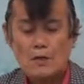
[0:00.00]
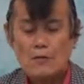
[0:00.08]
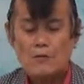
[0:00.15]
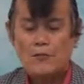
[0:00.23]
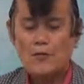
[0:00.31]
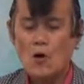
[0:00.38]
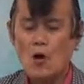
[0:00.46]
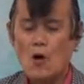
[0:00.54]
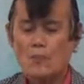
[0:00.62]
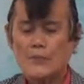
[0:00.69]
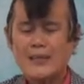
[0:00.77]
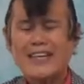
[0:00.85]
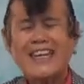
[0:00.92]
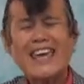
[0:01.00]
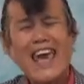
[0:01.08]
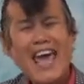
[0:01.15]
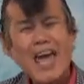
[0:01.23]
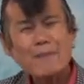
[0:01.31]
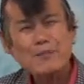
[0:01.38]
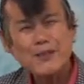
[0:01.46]
from
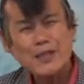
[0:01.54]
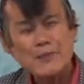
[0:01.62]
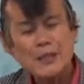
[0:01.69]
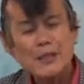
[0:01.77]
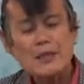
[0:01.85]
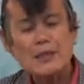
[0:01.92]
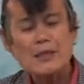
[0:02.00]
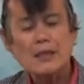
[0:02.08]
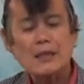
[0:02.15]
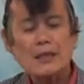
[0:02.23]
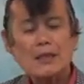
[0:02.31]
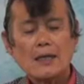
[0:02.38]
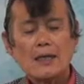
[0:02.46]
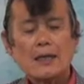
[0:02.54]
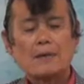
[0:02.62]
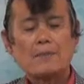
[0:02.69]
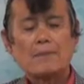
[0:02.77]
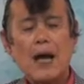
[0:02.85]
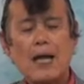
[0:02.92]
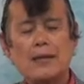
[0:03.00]
captivity
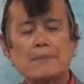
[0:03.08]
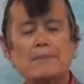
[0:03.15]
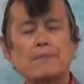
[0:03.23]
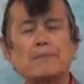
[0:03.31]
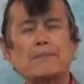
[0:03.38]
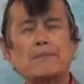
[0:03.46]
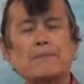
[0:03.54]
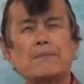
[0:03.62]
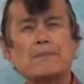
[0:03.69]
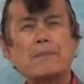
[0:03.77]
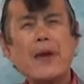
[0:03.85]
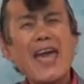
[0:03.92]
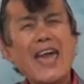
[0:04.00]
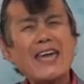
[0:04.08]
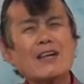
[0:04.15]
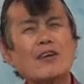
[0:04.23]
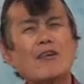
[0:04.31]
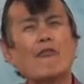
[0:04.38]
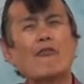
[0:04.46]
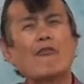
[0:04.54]
by pay
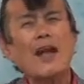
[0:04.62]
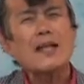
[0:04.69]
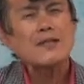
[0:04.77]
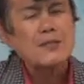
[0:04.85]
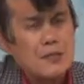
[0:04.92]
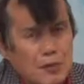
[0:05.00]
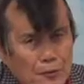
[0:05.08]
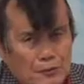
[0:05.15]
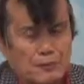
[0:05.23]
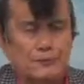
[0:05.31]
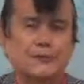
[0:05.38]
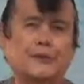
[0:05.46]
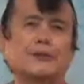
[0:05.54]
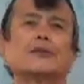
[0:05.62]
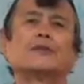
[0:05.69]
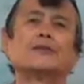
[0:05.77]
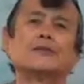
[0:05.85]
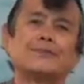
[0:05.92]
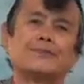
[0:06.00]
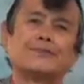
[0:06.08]
your ransom. You know.
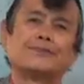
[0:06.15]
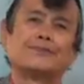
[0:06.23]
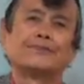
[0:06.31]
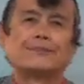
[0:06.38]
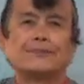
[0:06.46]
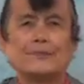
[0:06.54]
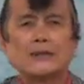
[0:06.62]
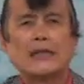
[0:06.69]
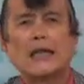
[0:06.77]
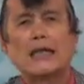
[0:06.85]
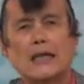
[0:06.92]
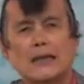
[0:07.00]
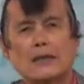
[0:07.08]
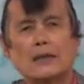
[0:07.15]
Yeah.